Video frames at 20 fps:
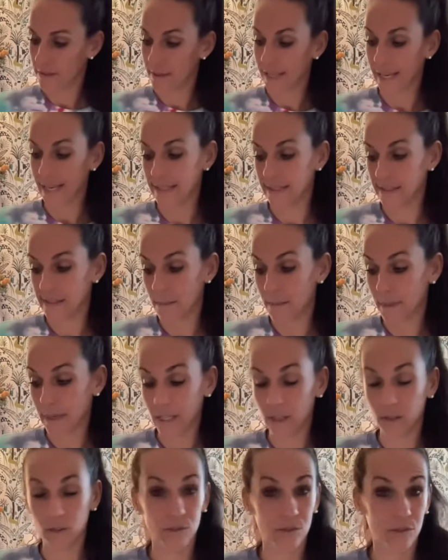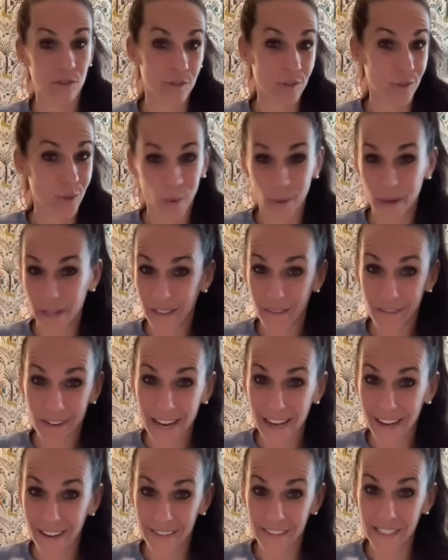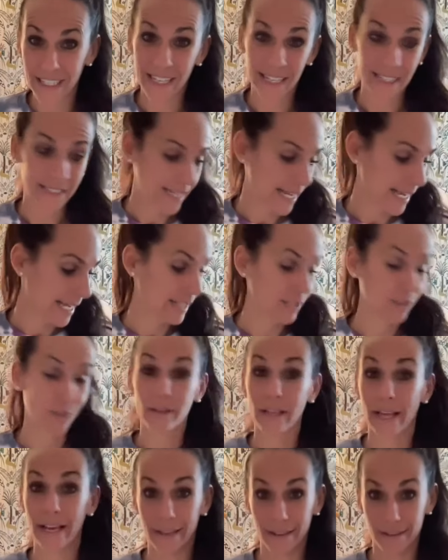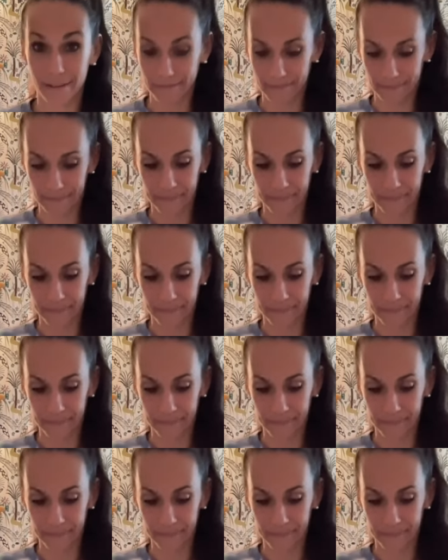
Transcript: That is somebody who's just toying around and taking your light.